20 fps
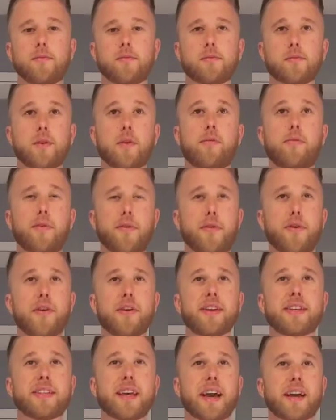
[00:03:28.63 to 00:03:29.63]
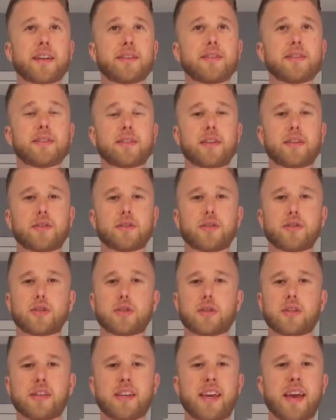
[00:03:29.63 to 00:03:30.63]
So for 30 seconds, let's
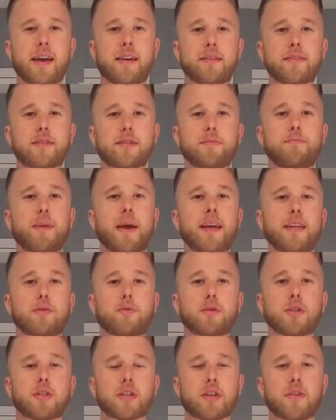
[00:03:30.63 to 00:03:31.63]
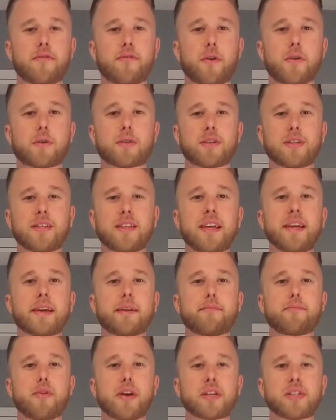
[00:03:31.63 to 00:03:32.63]
just get space. We're just going to focus on
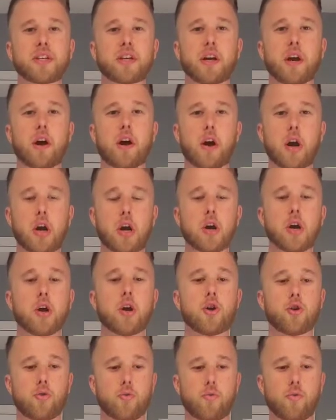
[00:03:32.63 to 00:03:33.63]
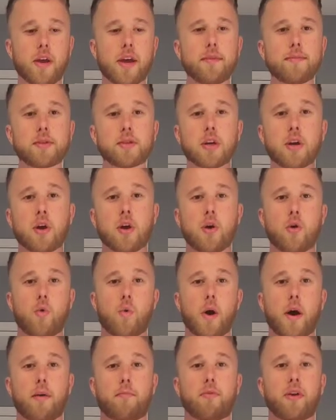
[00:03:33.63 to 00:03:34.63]
decompressing our ribs
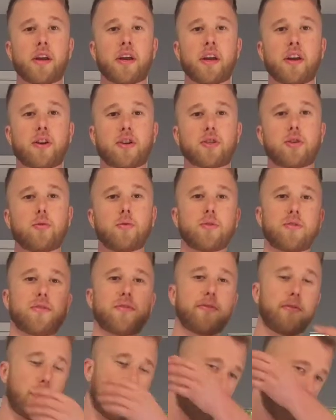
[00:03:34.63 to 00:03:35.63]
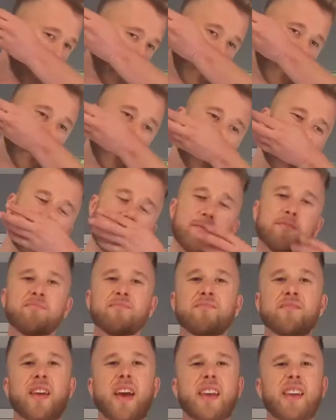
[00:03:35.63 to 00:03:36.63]
while bringing our shoulders forward
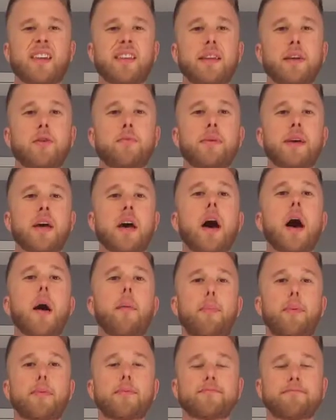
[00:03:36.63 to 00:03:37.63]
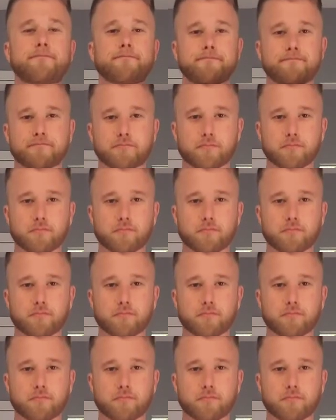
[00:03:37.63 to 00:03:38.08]
and a little bit up.